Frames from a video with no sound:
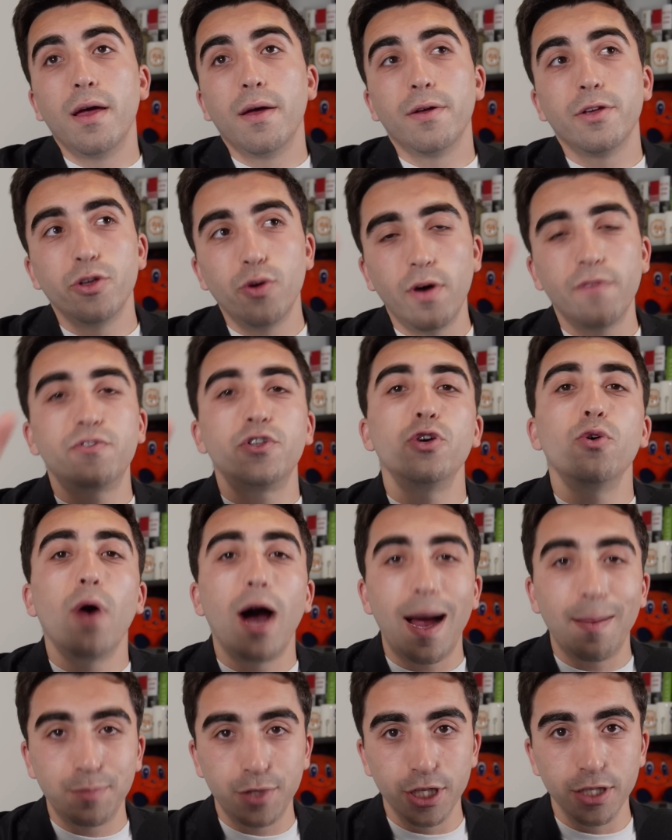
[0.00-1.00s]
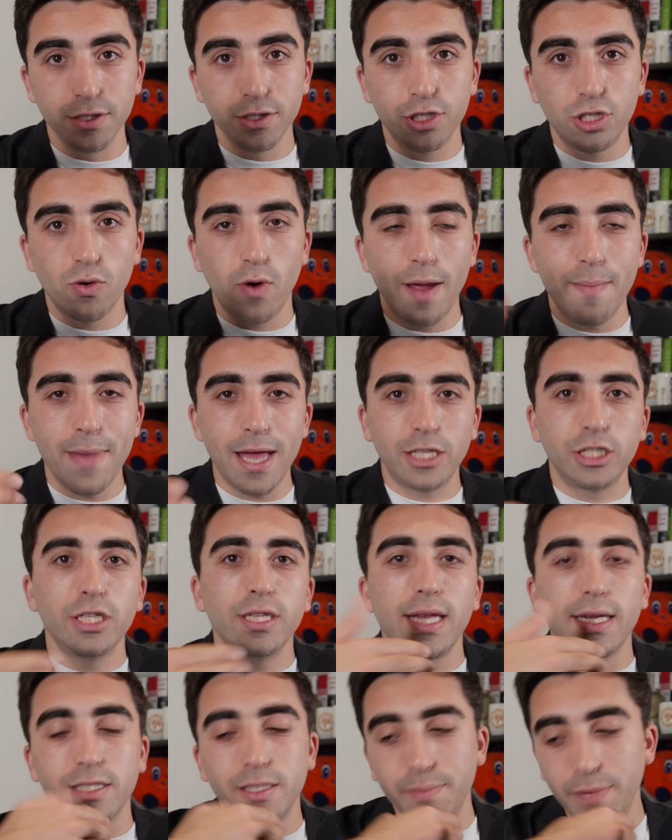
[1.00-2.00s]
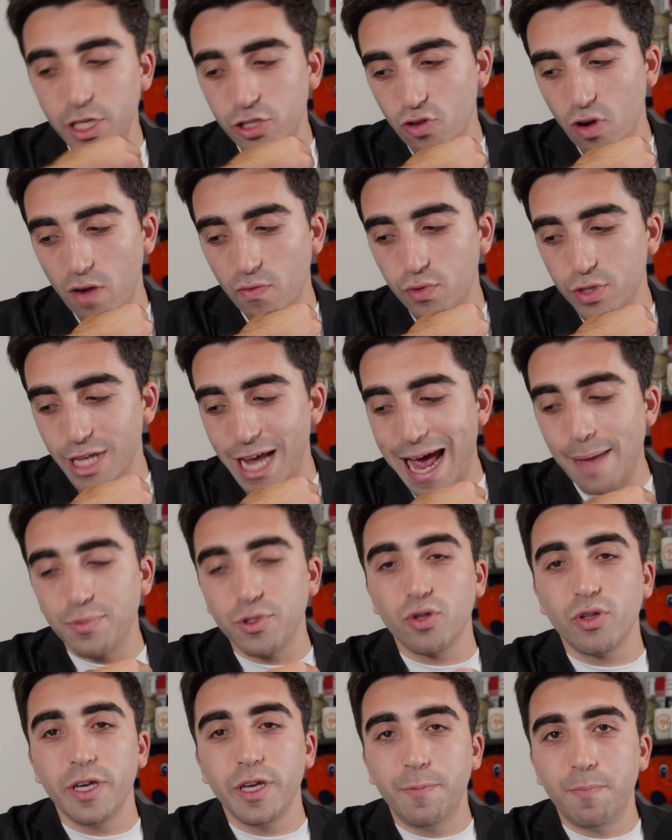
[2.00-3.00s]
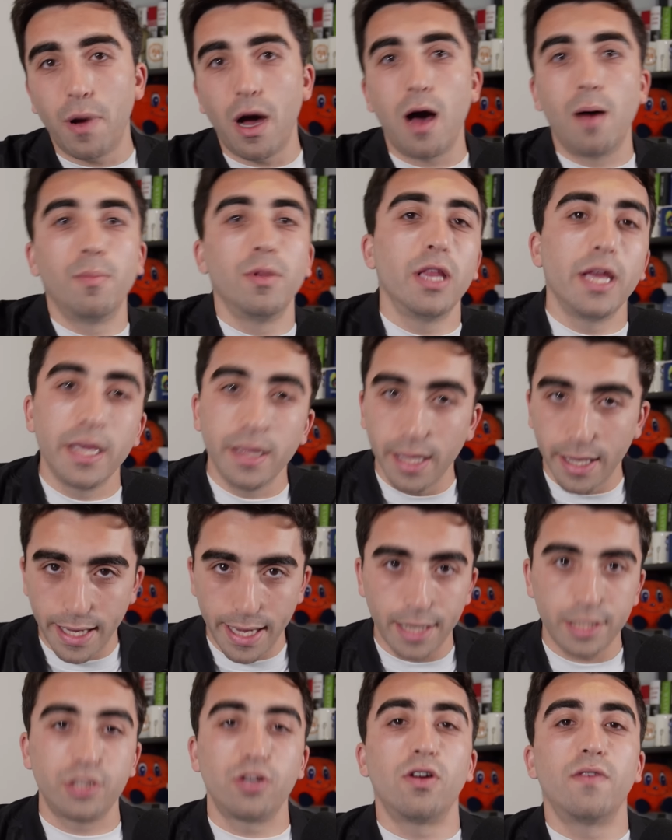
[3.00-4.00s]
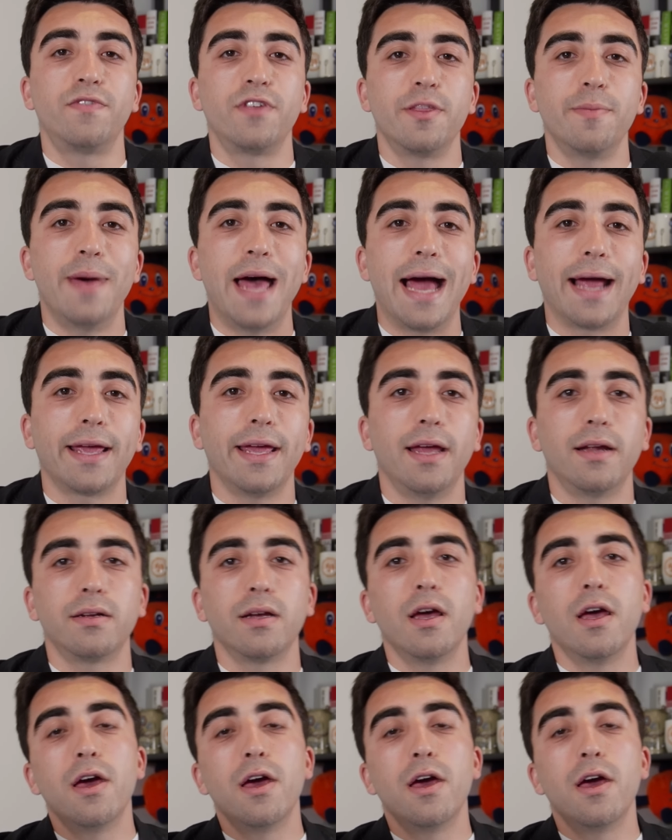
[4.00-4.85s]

You have two options. So I mentioned that Dimitrov was absolutely pummeling the kick serve to the backhand.